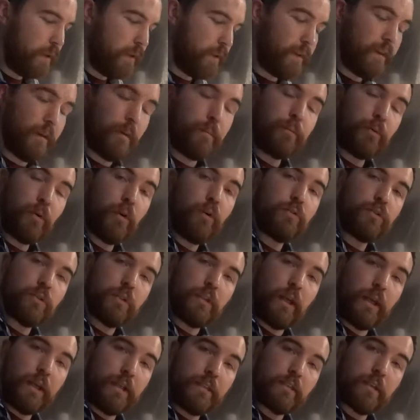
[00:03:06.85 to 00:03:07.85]
the approach
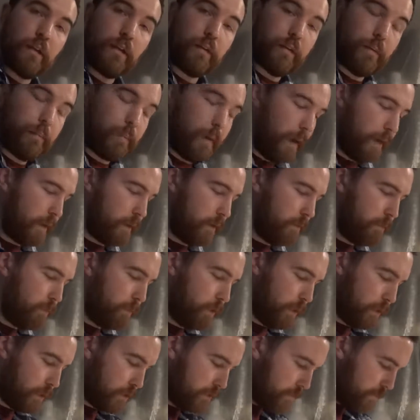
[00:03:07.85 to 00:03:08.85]
lights on the back of the
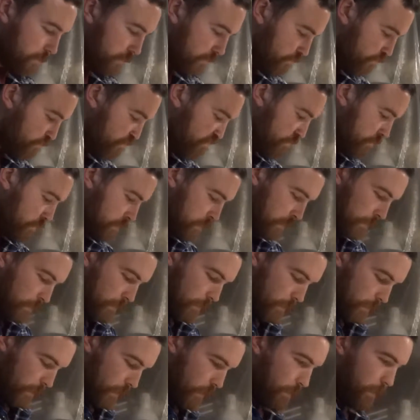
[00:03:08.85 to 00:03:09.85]
bridge.
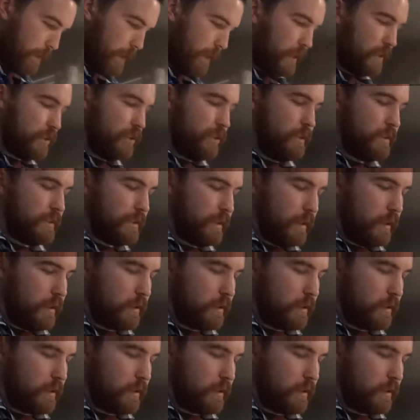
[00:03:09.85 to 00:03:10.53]
And as you can see, I